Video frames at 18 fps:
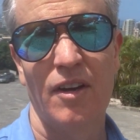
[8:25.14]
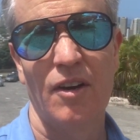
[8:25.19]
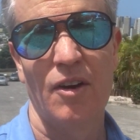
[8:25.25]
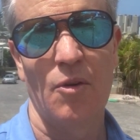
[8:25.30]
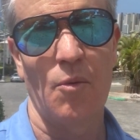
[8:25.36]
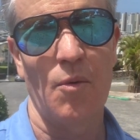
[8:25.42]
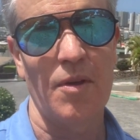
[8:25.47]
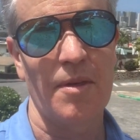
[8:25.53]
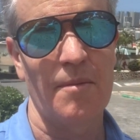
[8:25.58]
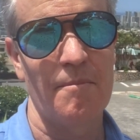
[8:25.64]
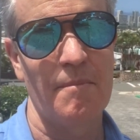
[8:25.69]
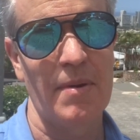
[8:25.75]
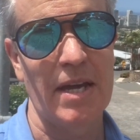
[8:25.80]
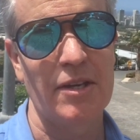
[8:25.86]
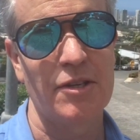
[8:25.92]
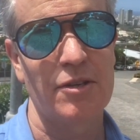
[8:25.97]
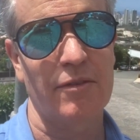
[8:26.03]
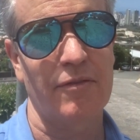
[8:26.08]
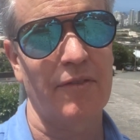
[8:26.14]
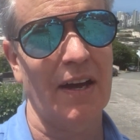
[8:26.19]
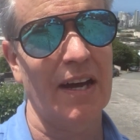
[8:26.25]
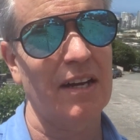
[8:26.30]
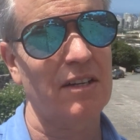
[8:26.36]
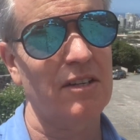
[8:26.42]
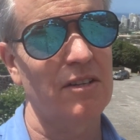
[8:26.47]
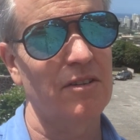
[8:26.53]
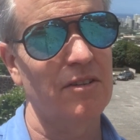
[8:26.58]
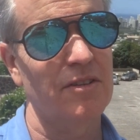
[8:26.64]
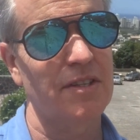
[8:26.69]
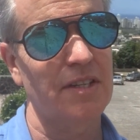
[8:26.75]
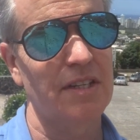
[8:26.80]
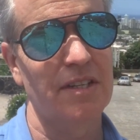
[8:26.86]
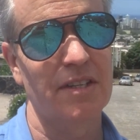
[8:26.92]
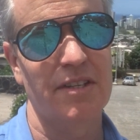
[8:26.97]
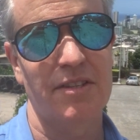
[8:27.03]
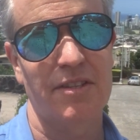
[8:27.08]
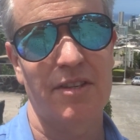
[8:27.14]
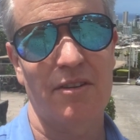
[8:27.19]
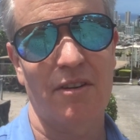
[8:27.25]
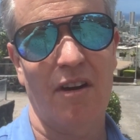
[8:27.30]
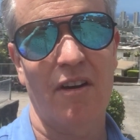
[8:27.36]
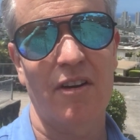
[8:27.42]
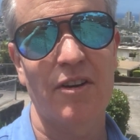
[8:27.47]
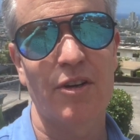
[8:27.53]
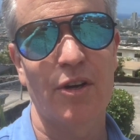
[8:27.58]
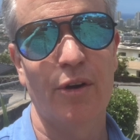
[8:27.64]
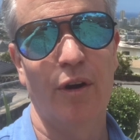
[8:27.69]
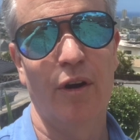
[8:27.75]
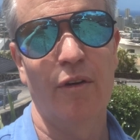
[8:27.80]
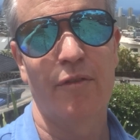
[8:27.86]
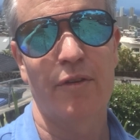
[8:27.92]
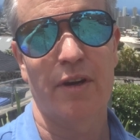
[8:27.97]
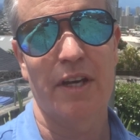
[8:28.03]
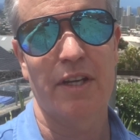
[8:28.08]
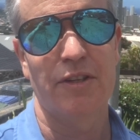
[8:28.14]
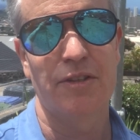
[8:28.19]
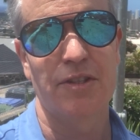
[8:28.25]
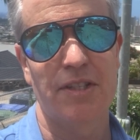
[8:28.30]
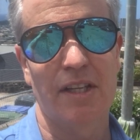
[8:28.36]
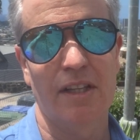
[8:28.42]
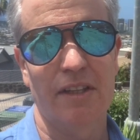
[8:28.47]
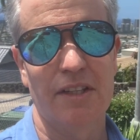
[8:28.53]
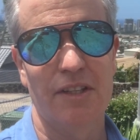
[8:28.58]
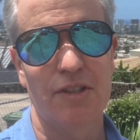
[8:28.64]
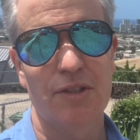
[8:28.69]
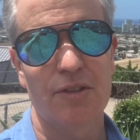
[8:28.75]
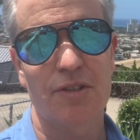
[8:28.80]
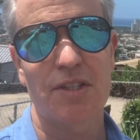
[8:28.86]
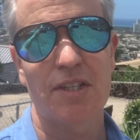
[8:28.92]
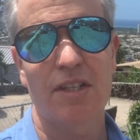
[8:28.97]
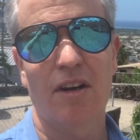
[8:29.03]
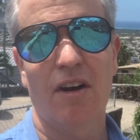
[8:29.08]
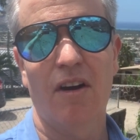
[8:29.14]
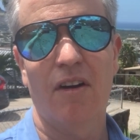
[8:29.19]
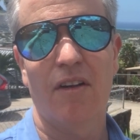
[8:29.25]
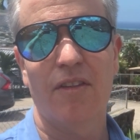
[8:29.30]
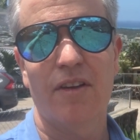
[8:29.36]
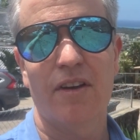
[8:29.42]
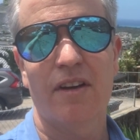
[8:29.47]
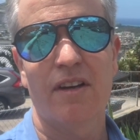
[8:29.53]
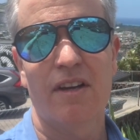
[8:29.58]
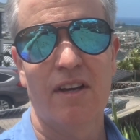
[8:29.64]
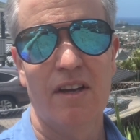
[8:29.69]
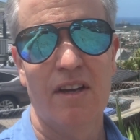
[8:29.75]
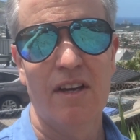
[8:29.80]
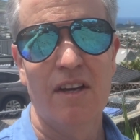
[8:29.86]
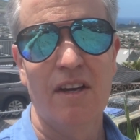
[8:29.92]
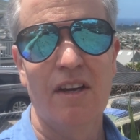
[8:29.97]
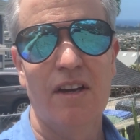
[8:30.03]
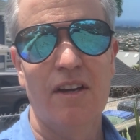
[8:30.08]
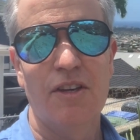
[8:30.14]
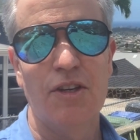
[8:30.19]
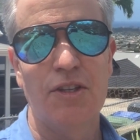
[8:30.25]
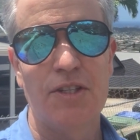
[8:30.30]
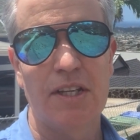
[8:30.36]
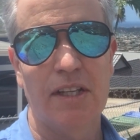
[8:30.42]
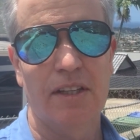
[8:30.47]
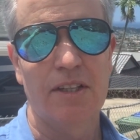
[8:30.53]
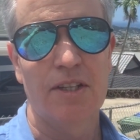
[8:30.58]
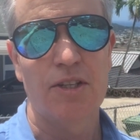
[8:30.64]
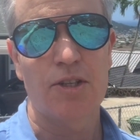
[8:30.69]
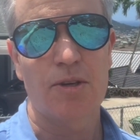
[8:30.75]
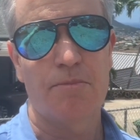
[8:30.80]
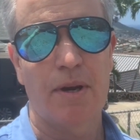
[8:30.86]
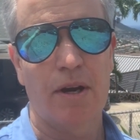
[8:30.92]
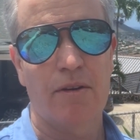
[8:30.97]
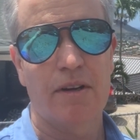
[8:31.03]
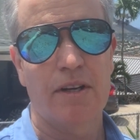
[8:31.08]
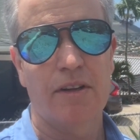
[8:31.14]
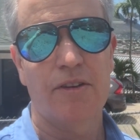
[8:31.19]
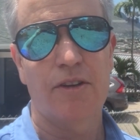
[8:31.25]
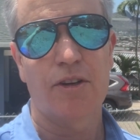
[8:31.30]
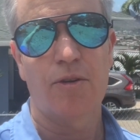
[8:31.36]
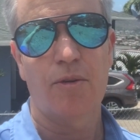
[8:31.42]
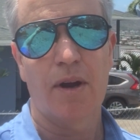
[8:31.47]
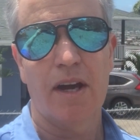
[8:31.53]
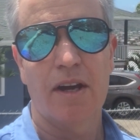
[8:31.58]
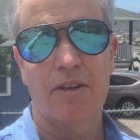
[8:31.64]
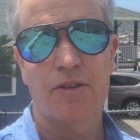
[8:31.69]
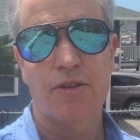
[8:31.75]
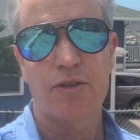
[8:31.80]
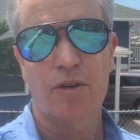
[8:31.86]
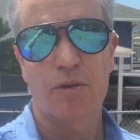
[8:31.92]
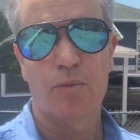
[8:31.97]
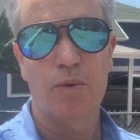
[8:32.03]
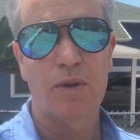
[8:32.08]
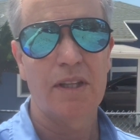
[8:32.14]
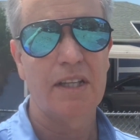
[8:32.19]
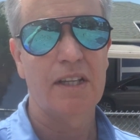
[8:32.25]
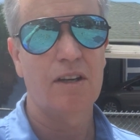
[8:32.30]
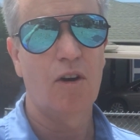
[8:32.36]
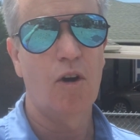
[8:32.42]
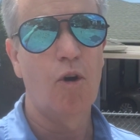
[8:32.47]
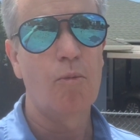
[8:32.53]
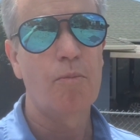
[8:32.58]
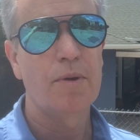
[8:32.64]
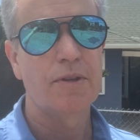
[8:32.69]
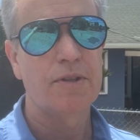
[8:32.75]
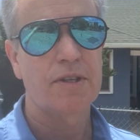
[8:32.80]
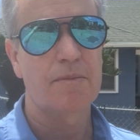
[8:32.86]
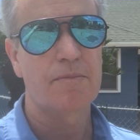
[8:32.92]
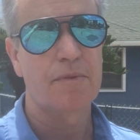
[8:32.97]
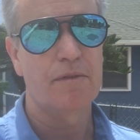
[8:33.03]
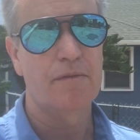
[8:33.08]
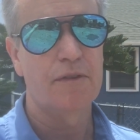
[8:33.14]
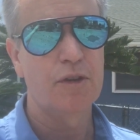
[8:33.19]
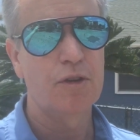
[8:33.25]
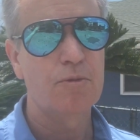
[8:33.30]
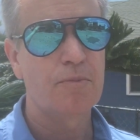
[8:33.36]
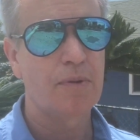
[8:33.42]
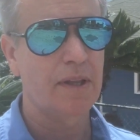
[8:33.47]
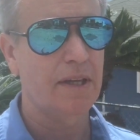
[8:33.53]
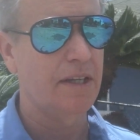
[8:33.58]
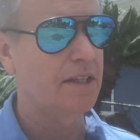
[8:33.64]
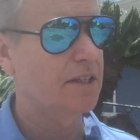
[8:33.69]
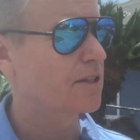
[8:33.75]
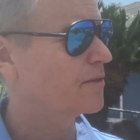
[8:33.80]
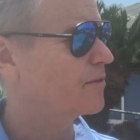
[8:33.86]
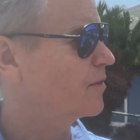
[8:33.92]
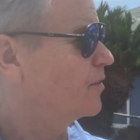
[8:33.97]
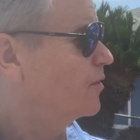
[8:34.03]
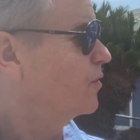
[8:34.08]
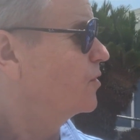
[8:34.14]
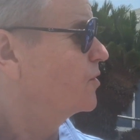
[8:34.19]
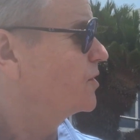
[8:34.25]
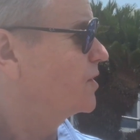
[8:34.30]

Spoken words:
one of the major factors is there are no overhead utilities. You'll see all the utilities are buried underground, so it really opens up the view planes for those